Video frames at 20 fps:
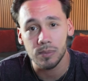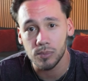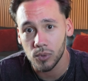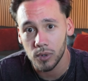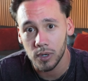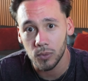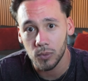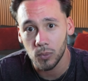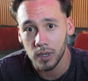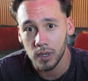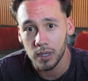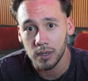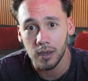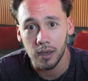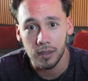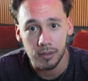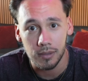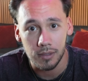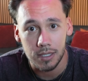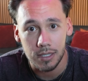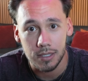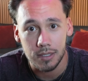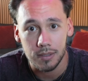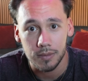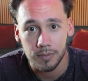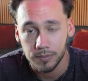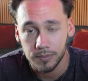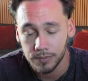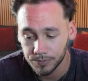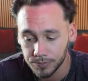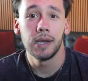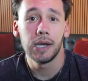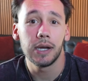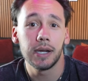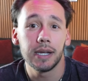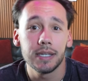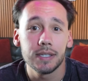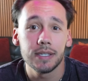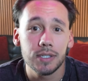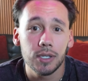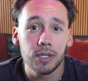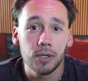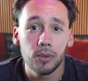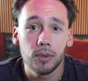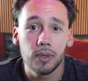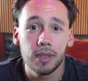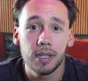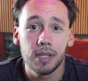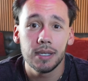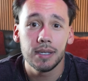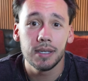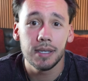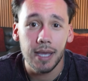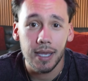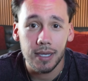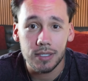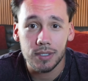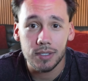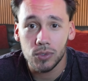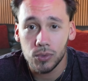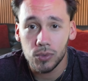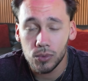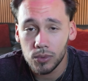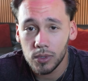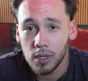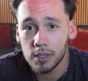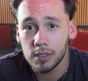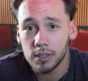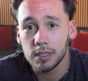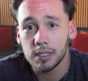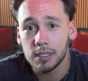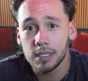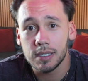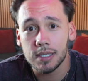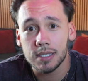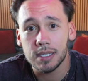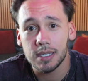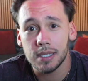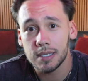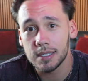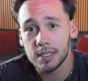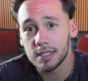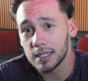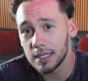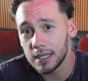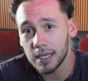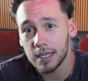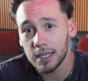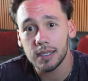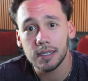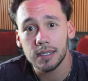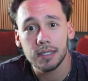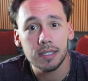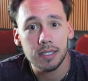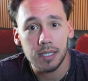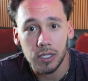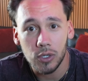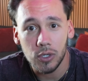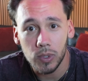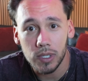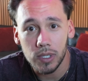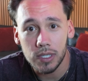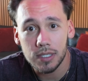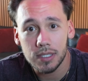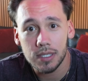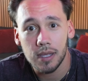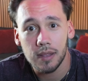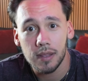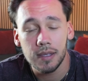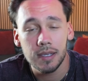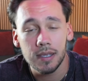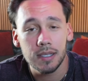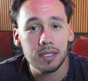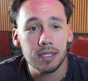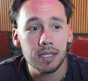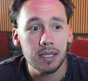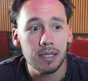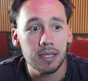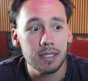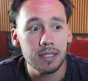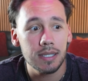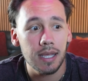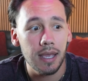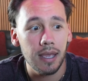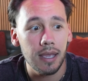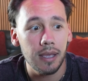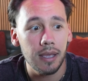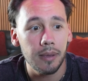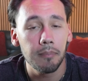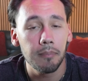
important one on the list. All right, so the next tool on the list is GetSequence. This is a